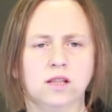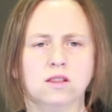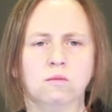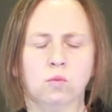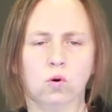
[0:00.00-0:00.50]

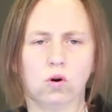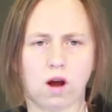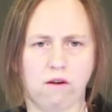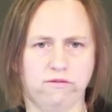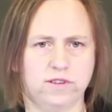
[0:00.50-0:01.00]
the more
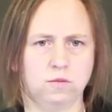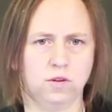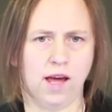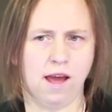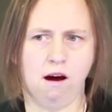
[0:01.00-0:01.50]
comfortable
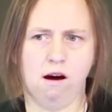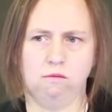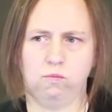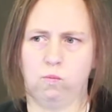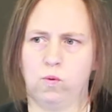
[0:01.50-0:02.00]
they
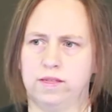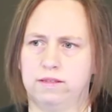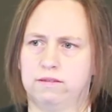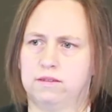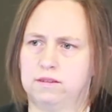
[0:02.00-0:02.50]
are
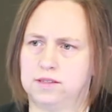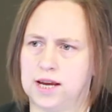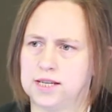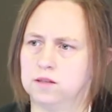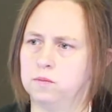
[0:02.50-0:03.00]
with
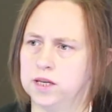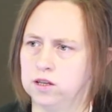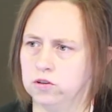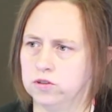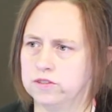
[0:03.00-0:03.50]
data being
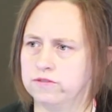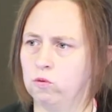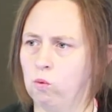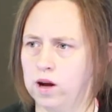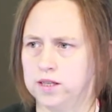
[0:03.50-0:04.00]
used for
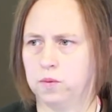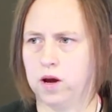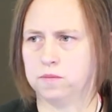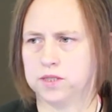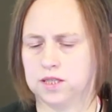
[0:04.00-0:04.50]
wider
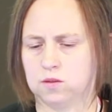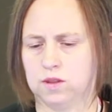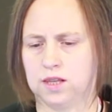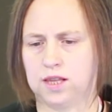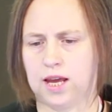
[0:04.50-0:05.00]
purposes
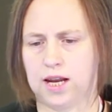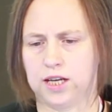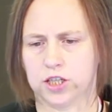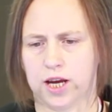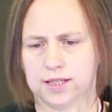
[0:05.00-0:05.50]
within the
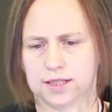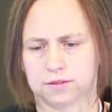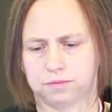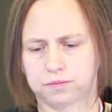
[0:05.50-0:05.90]
NHS.